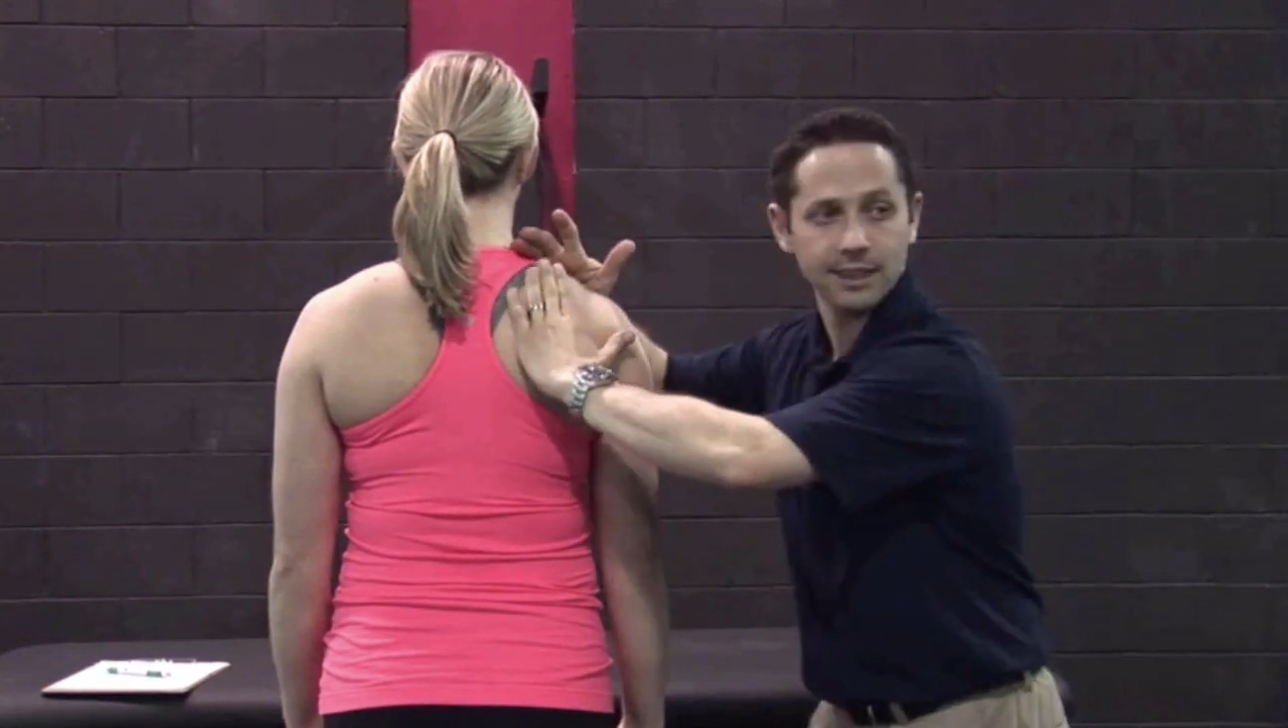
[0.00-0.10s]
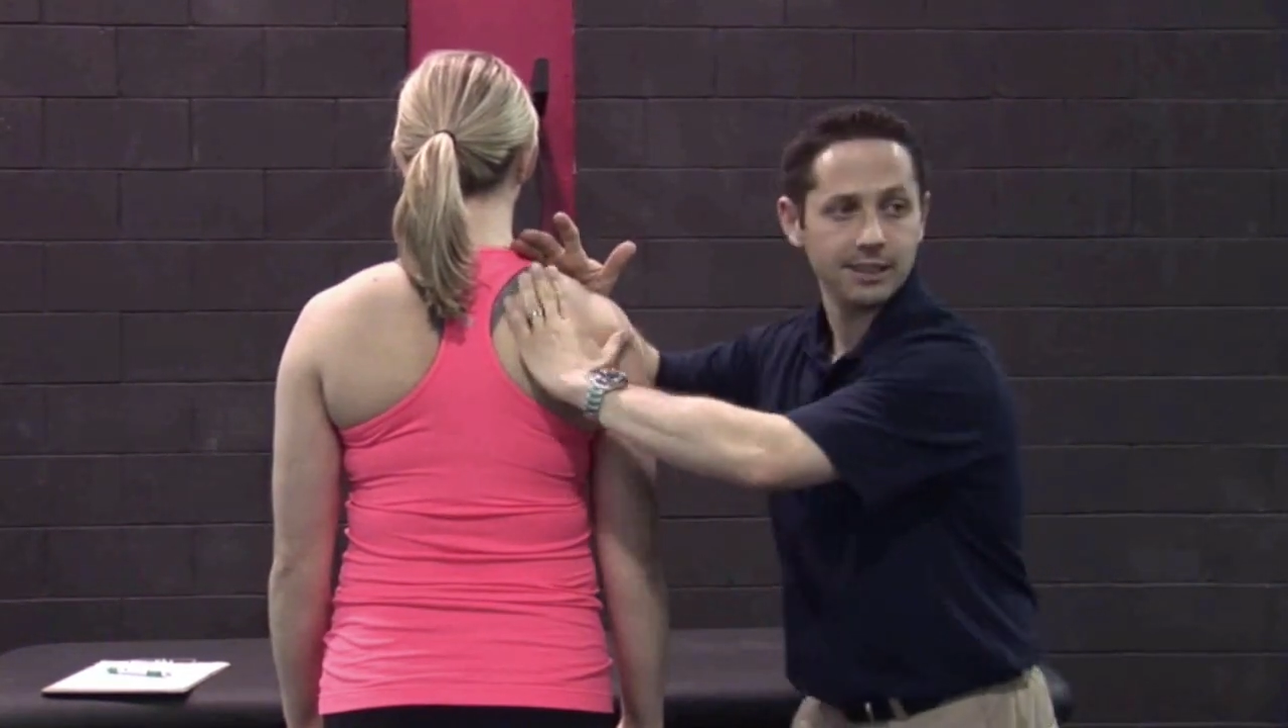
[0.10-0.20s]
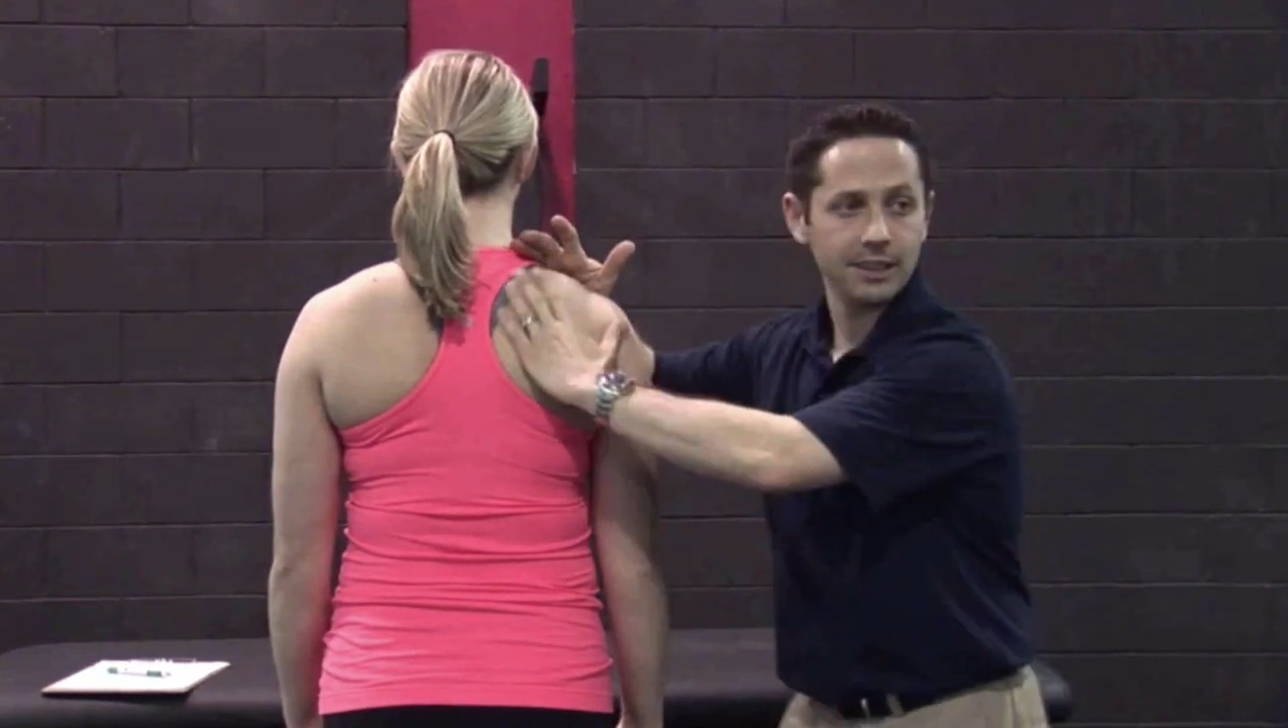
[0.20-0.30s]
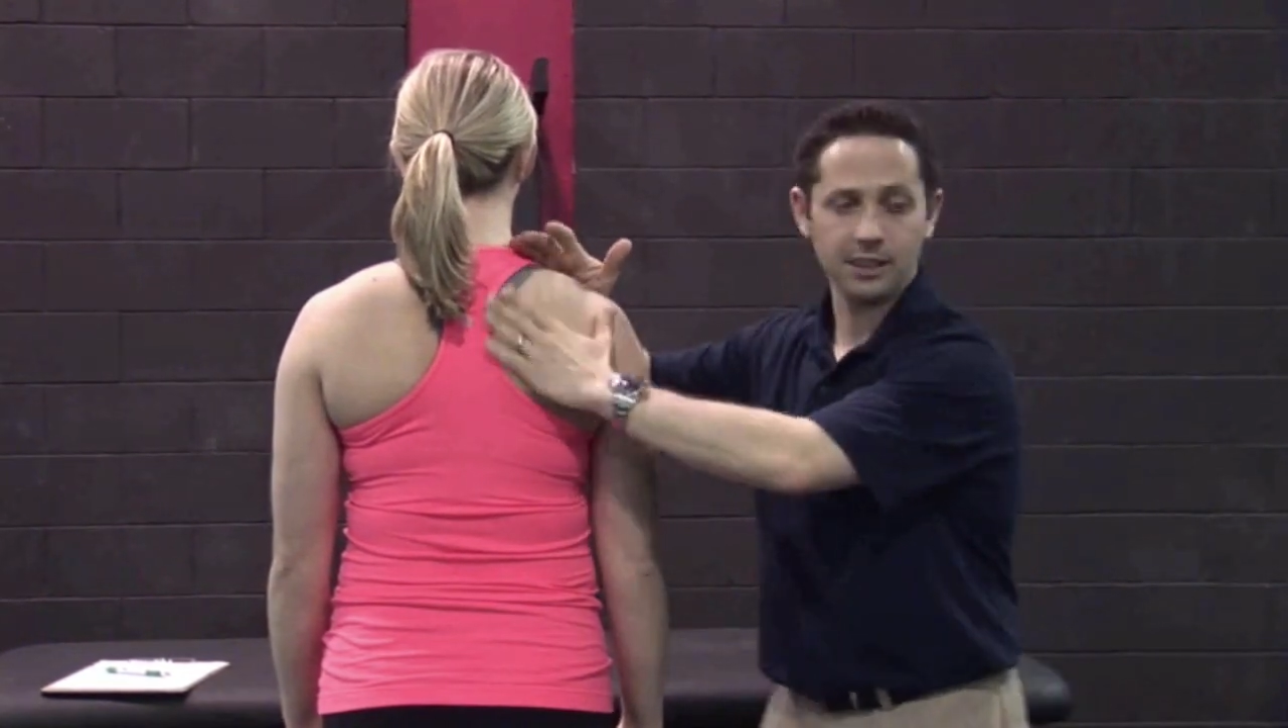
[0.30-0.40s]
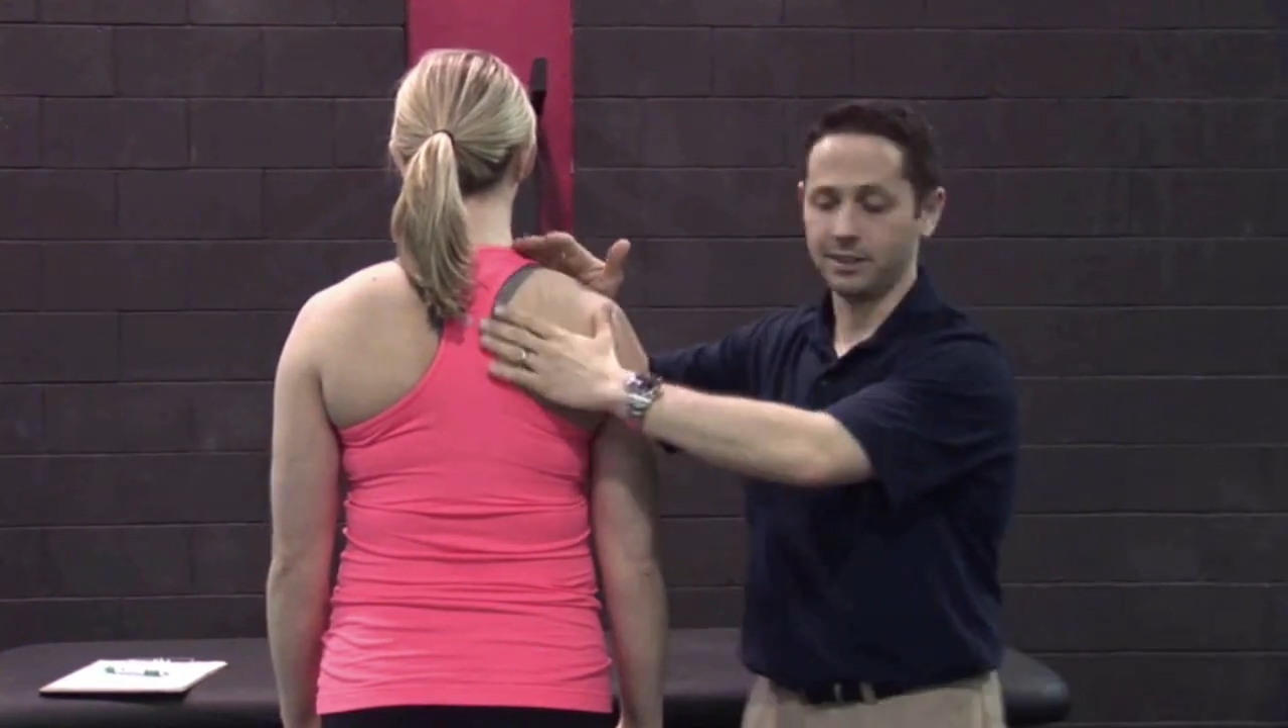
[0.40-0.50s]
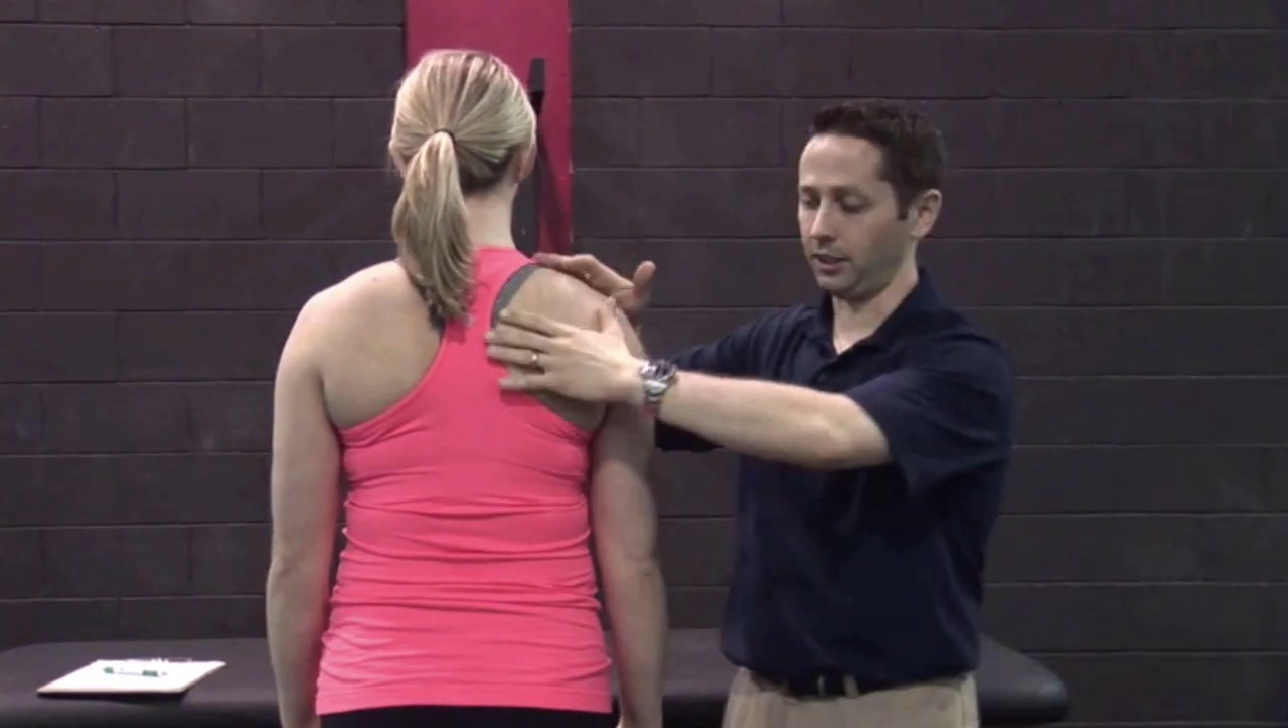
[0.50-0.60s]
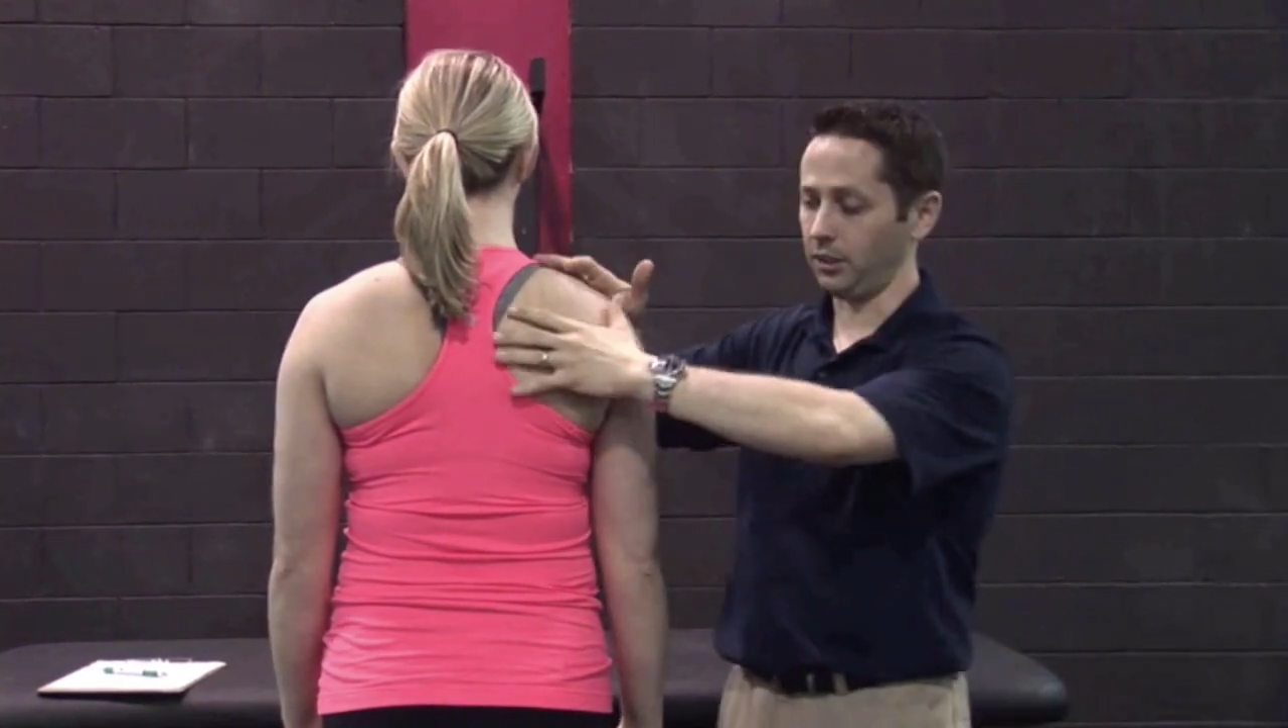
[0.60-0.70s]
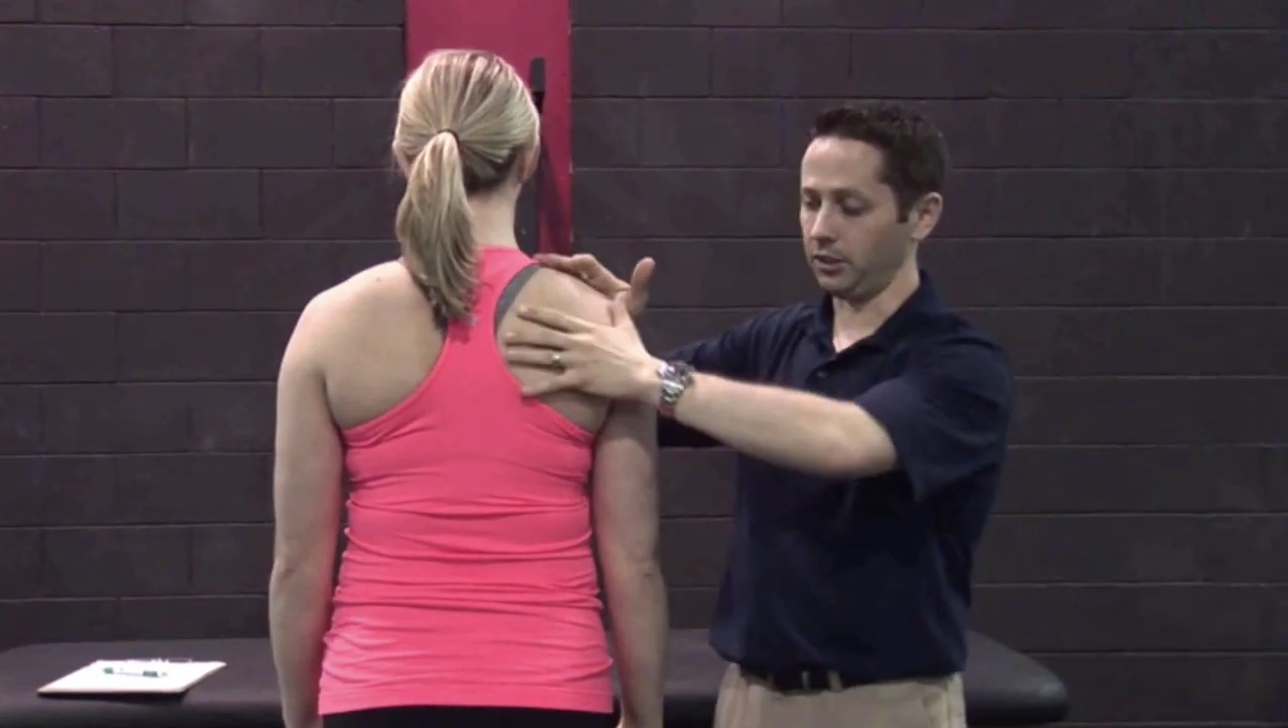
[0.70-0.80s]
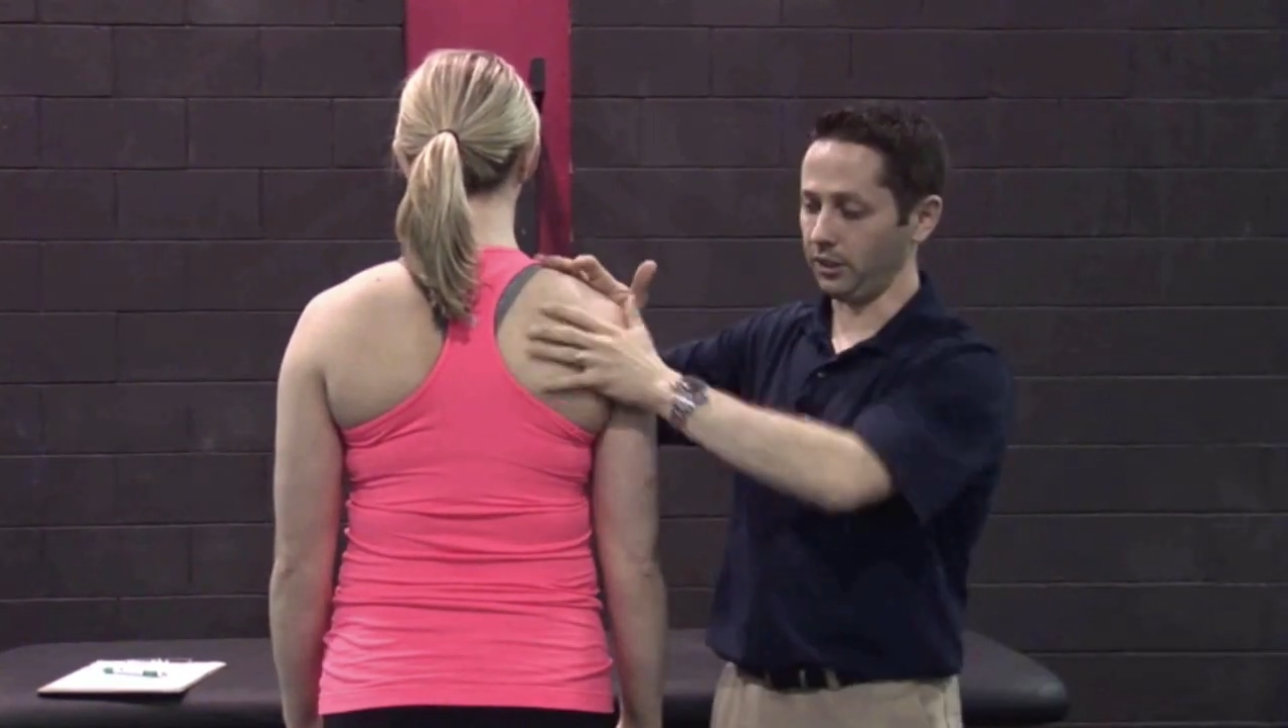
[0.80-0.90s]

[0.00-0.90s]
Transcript: anterior tilt.